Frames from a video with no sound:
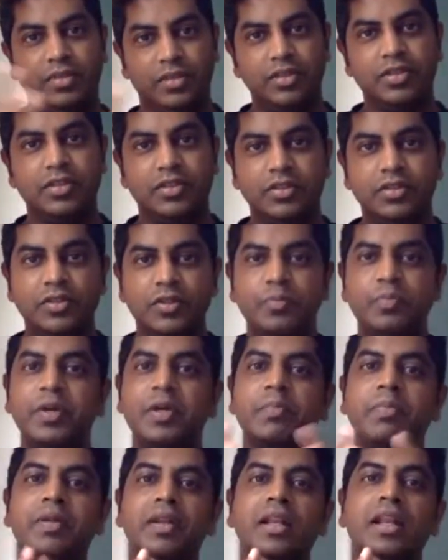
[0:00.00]
you
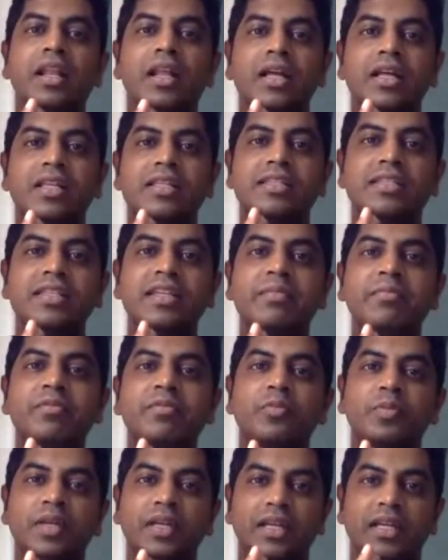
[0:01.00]
people seem to
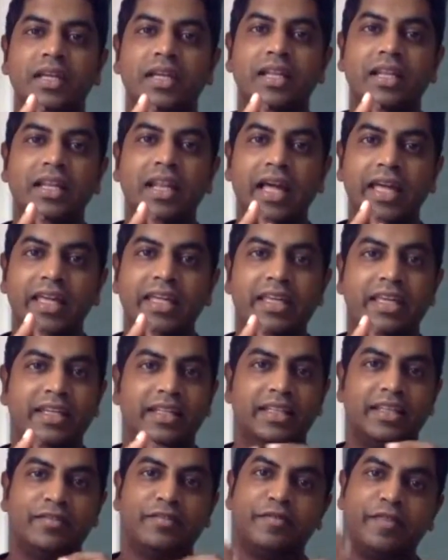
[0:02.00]
be liking the
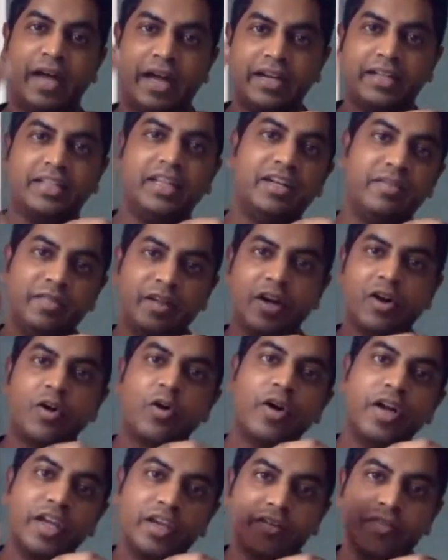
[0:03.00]
fact that we are
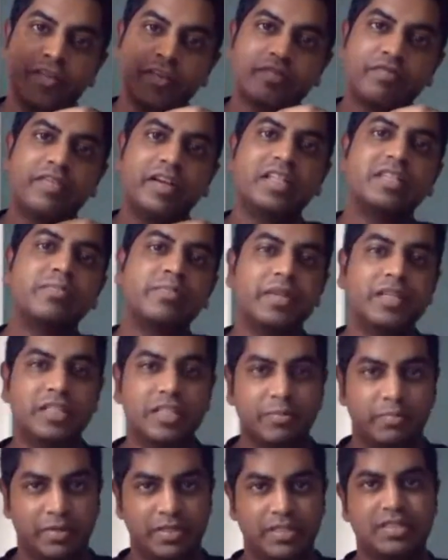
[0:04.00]
going from first
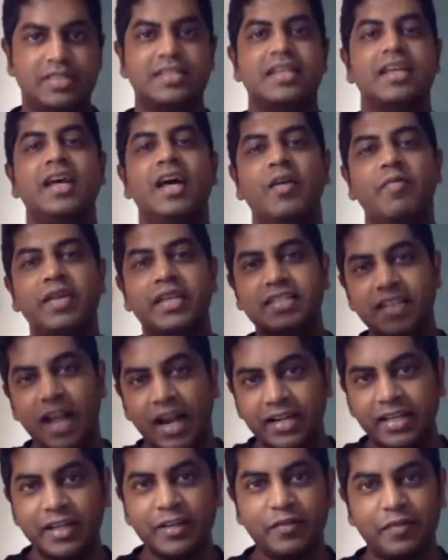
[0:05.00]
principles. We are
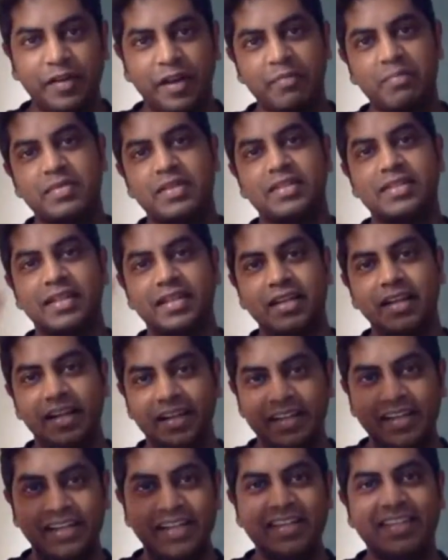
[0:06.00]
starting from
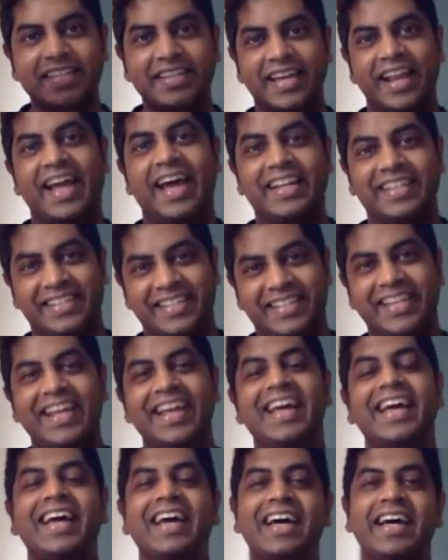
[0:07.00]
literally scratch,
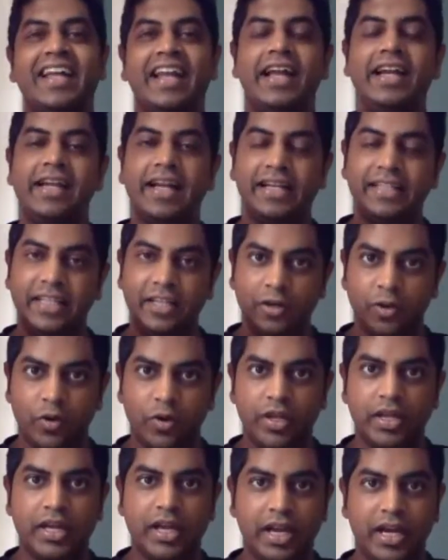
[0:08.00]
right? And then going
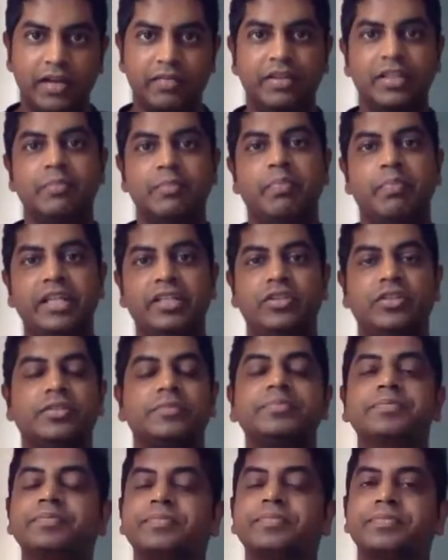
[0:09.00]
ahead with Python.
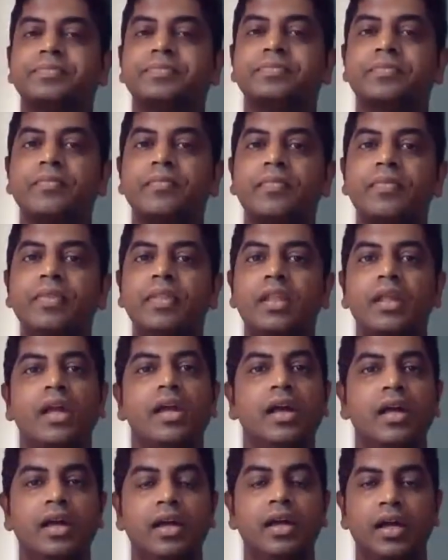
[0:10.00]

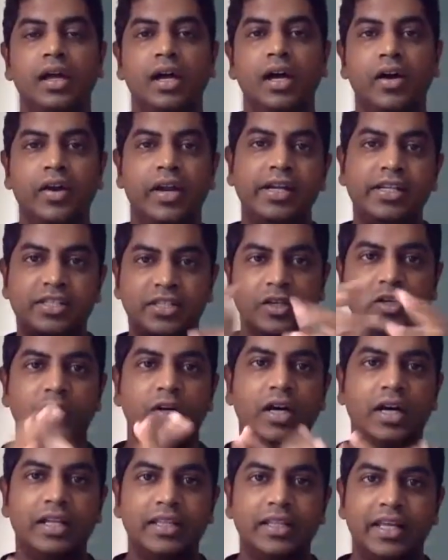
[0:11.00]
All right, so
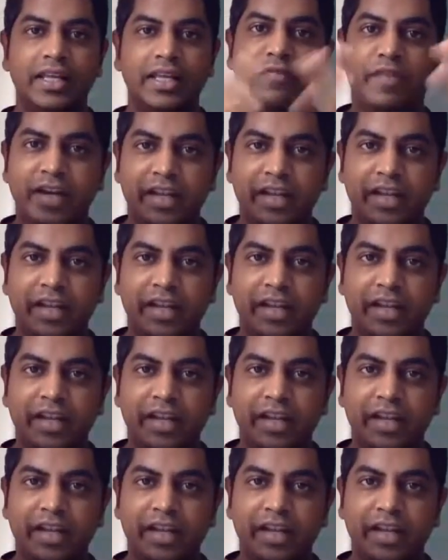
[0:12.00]
there are